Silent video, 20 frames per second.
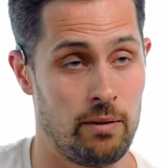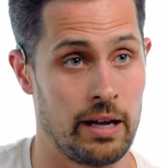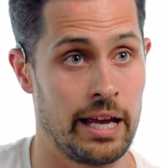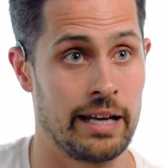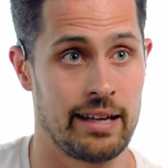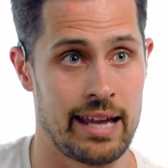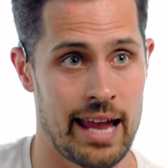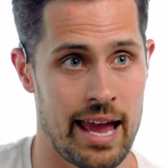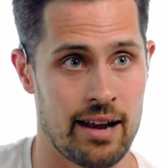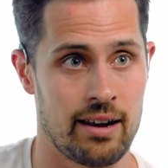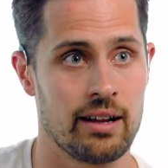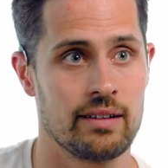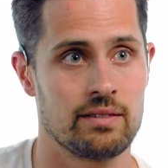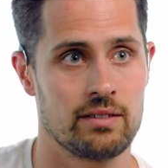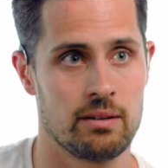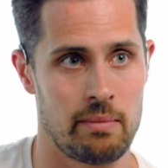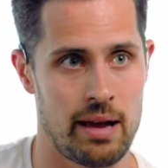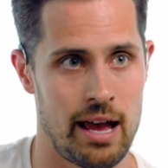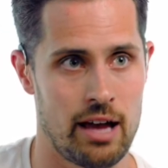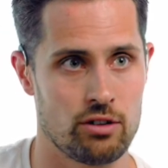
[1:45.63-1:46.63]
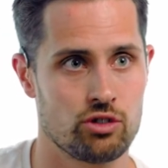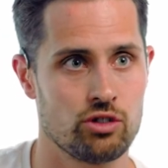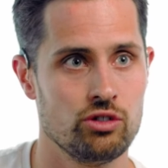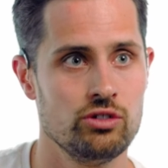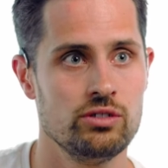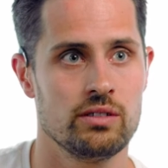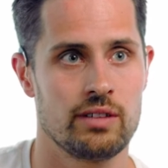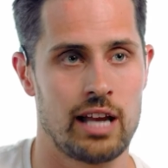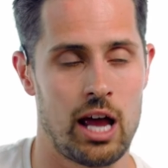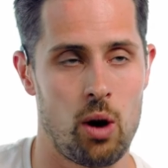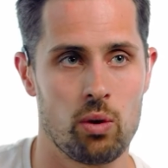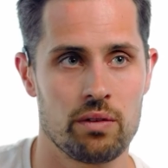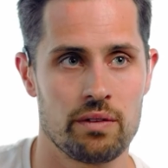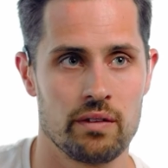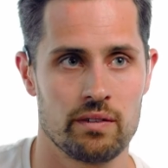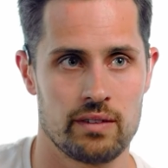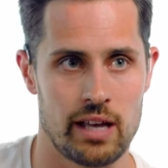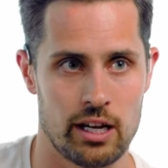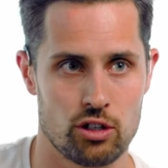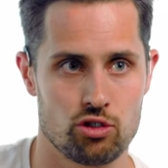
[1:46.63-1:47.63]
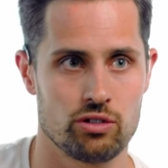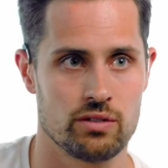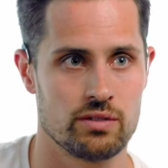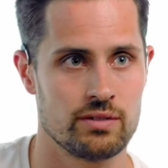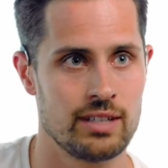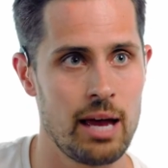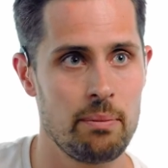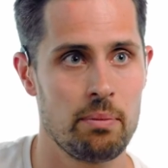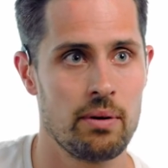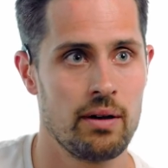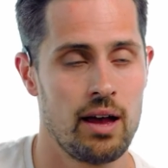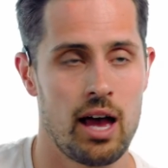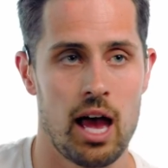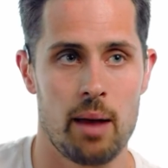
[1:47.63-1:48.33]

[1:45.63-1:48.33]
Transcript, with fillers: in Canada it's a master's, and now with this extra step,